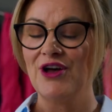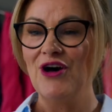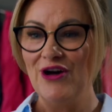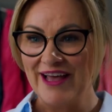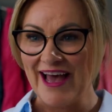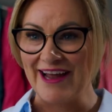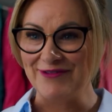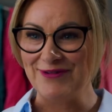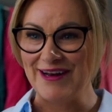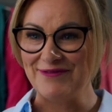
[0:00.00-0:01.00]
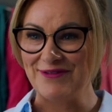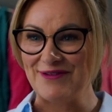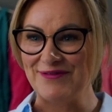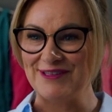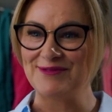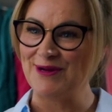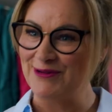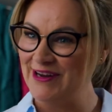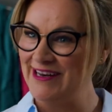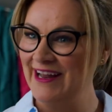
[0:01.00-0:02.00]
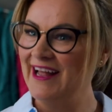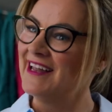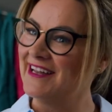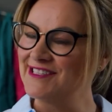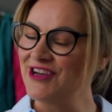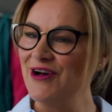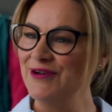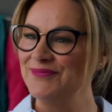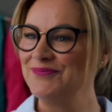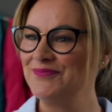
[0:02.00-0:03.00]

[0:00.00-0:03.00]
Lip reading: Okay, ready for our first word grid? Let's go.